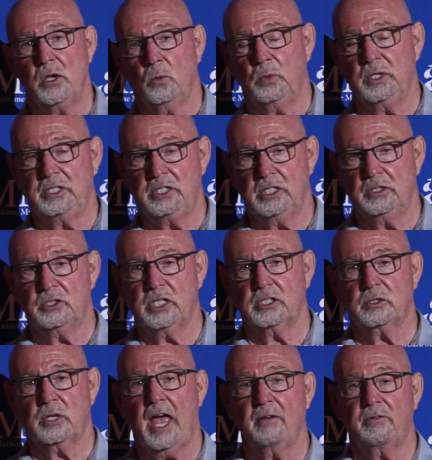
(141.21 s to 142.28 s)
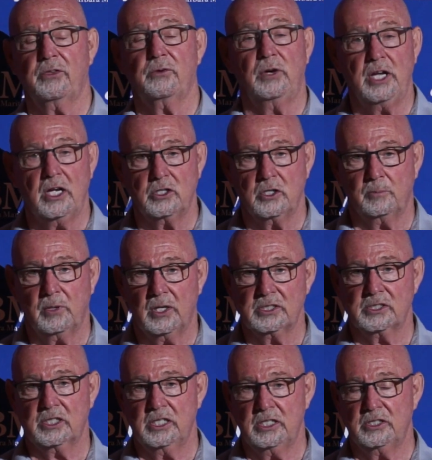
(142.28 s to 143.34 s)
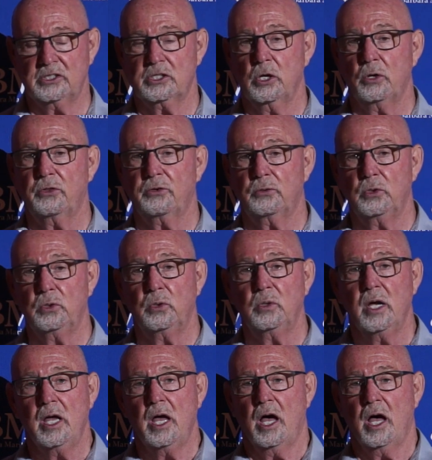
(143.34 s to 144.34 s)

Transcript: We did just have 300 plus kids go through